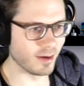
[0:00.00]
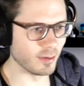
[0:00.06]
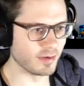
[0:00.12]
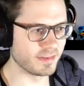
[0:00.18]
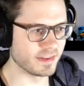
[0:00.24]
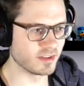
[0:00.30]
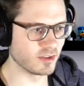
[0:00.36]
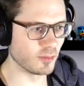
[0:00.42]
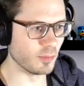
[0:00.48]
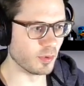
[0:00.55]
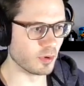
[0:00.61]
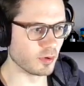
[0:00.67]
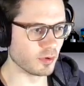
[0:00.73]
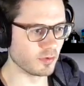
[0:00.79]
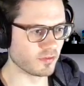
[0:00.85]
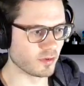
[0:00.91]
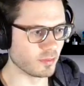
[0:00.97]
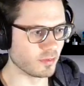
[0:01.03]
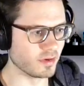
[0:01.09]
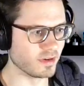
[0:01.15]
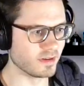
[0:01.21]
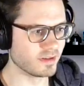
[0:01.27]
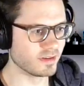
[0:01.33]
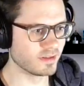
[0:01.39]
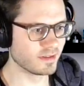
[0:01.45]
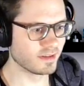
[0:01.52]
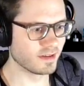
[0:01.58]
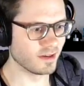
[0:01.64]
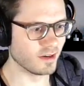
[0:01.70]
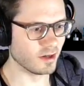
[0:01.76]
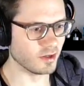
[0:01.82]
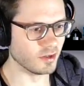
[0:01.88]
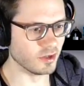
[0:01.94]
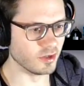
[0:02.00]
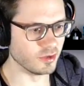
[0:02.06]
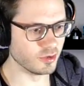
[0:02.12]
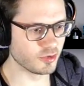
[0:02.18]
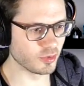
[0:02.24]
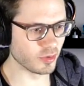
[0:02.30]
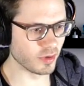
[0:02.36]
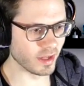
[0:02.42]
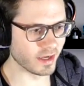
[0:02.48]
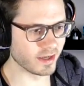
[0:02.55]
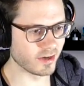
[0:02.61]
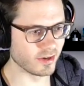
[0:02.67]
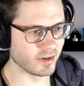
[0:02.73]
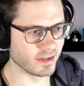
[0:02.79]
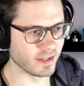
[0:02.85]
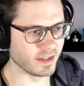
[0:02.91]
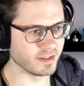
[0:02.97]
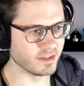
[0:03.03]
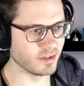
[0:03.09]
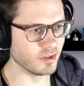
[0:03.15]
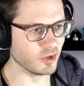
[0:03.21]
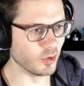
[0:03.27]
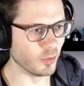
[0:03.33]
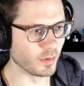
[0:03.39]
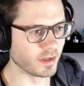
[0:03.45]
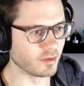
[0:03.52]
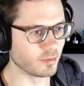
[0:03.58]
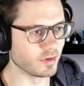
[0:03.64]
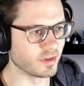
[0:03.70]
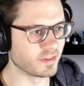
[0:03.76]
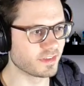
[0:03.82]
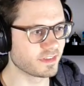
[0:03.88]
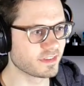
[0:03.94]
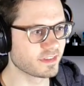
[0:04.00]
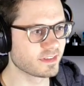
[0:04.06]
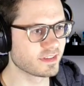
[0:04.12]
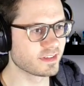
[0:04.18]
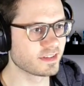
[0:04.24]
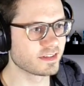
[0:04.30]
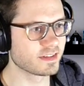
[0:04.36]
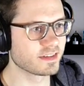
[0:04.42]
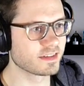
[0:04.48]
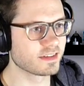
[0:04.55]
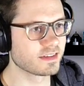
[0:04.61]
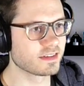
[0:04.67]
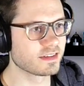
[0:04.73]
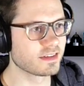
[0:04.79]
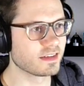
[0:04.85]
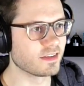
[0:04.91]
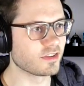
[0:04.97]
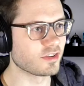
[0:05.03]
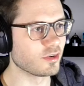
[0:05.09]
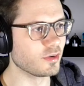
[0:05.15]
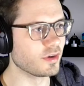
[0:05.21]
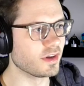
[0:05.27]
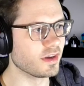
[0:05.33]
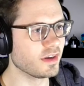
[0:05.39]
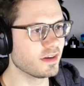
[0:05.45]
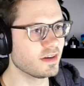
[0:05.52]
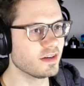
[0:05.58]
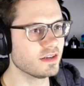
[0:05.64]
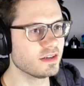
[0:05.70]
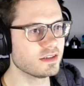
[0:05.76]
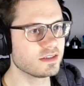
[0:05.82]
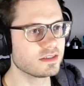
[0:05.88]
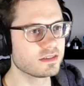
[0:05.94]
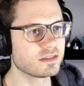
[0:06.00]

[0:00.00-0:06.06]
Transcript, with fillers: I was seeing the Boldo from a, an unusual angle and I didn't know what it was. Let's go here.